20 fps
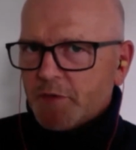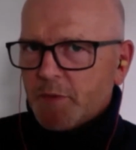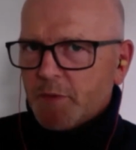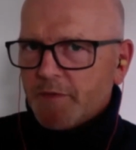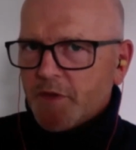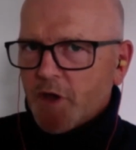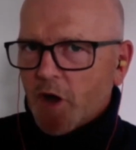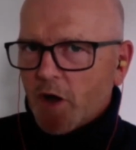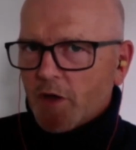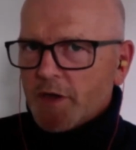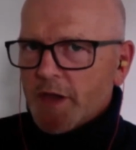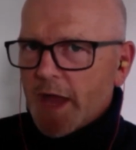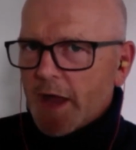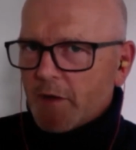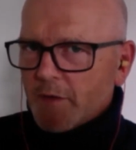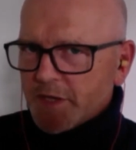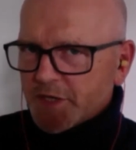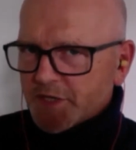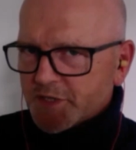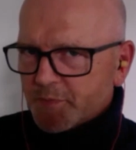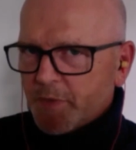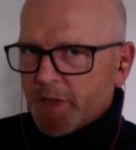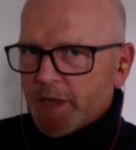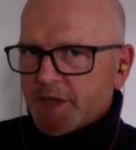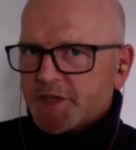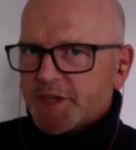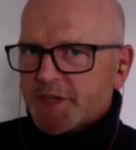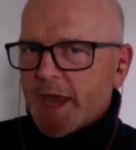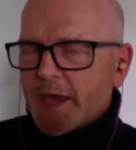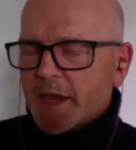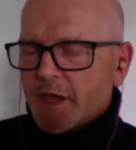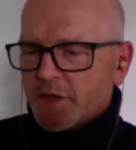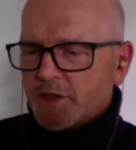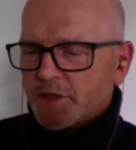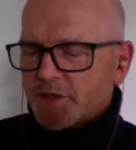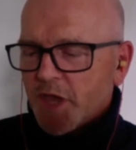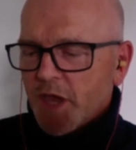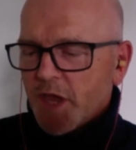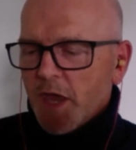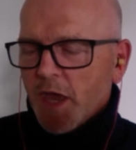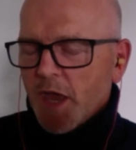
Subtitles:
we've got now in split seconds.